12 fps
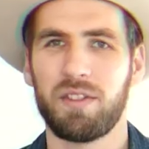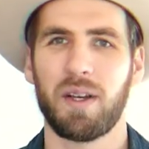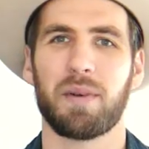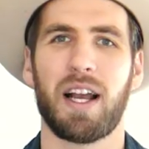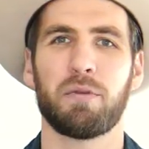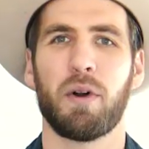What's
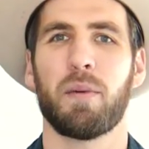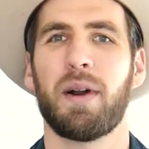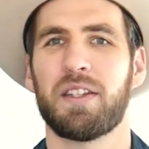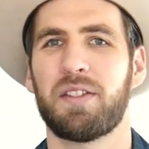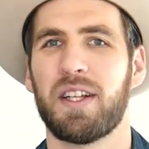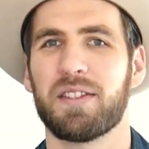up guys, welcome
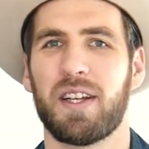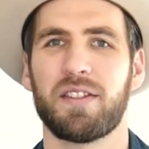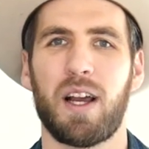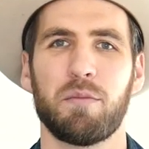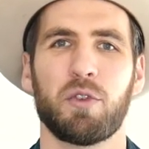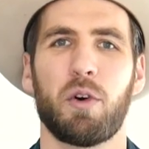back to Gents
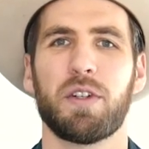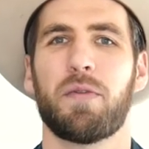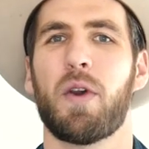Lounge. I'm George.